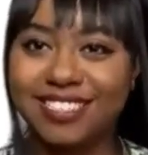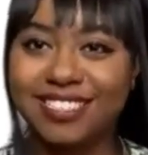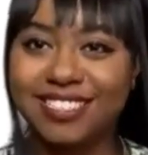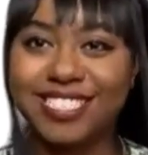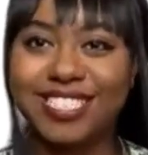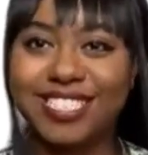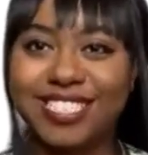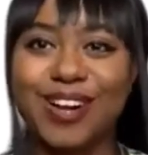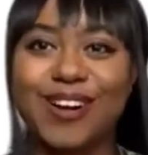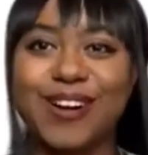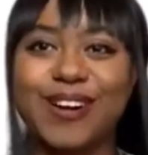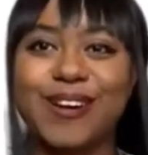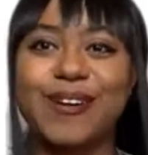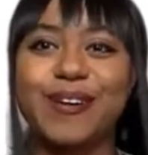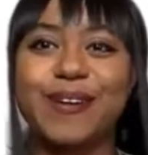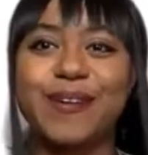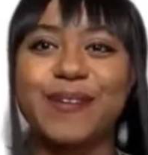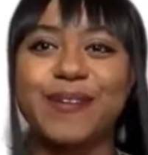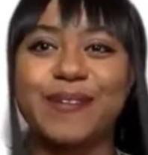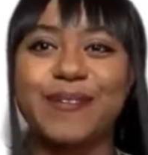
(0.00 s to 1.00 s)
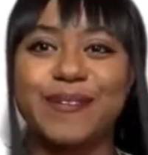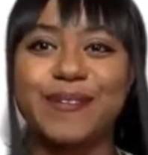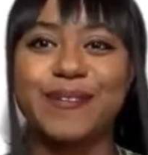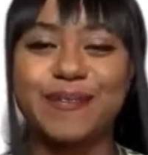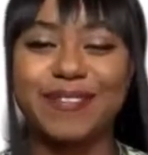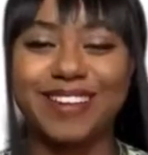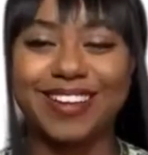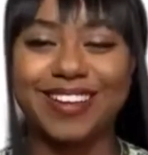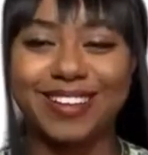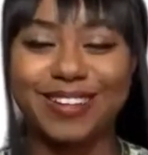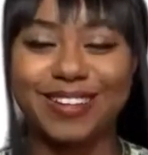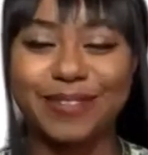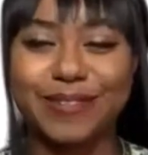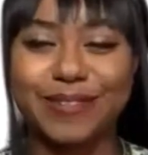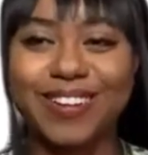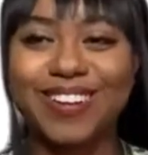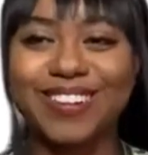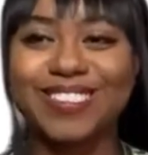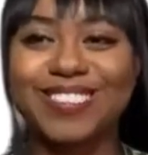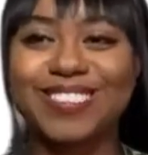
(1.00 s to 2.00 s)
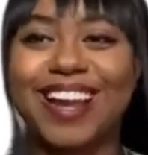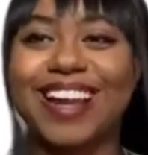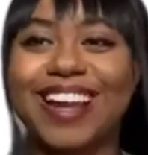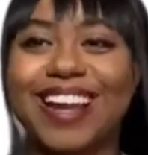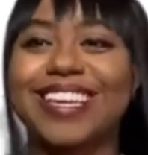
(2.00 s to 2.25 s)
So we're gonna try